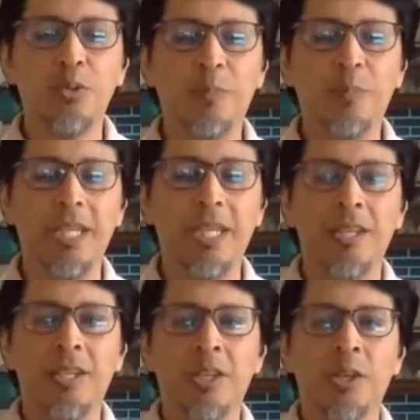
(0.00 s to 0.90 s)
would be,
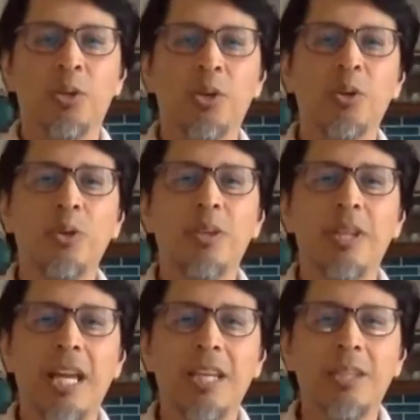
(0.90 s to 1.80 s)
who would
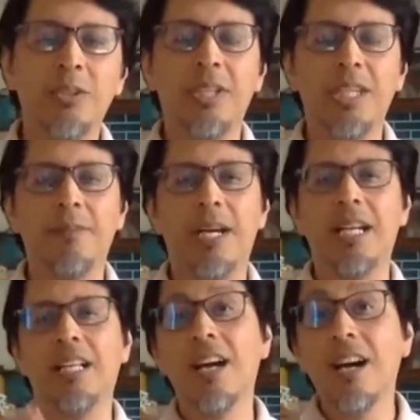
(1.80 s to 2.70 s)
like to live a
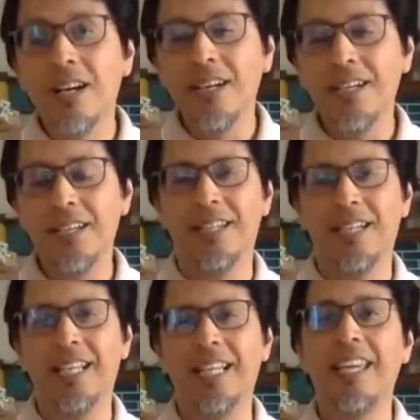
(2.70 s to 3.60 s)
long
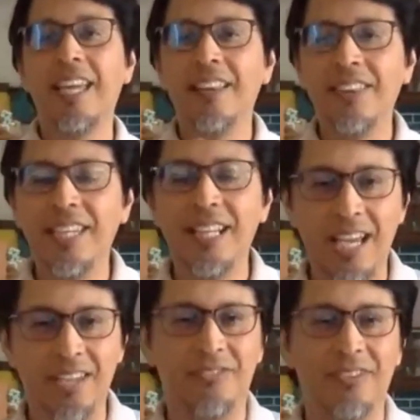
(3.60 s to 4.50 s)
and healthy
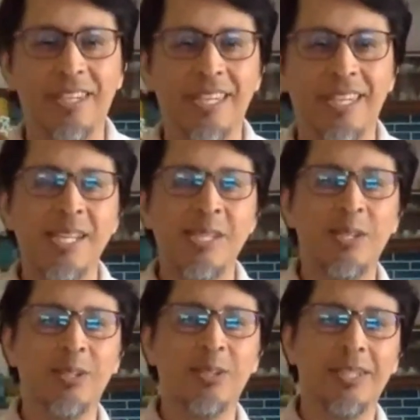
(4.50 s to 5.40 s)
life?
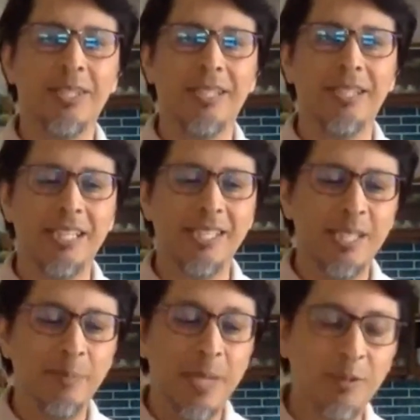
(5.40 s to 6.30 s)
So that's
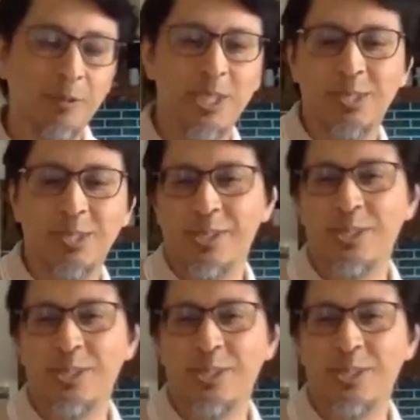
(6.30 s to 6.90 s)
the main question.